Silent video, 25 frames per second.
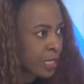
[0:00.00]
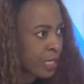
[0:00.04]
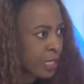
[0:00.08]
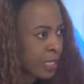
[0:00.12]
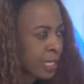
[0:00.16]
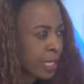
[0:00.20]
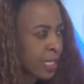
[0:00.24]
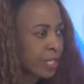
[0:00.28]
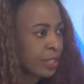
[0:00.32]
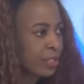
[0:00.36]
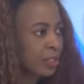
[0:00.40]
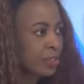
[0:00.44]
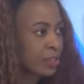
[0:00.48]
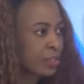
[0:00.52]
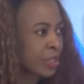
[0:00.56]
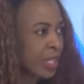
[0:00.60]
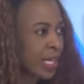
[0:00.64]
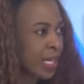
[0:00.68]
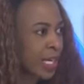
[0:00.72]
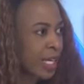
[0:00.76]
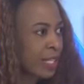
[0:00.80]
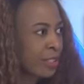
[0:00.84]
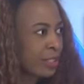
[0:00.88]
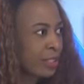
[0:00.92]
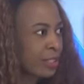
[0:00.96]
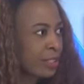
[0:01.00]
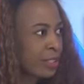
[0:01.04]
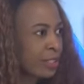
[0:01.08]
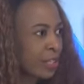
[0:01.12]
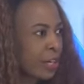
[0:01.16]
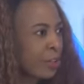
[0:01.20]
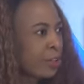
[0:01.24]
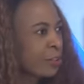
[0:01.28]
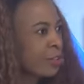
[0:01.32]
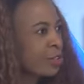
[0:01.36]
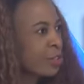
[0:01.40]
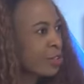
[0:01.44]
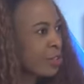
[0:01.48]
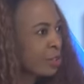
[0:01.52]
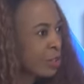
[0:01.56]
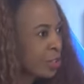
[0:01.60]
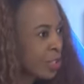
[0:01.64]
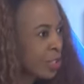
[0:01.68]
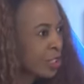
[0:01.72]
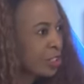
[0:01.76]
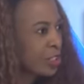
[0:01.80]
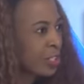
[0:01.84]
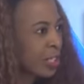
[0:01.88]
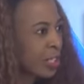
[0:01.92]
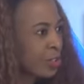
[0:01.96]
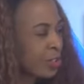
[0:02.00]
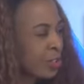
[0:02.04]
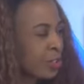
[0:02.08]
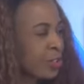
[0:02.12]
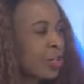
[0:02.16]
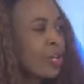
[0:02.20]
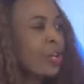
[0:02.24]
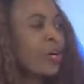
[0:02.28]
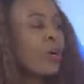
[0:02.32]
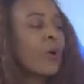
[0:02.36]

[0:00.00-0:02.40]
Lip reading: that you guys understood each other?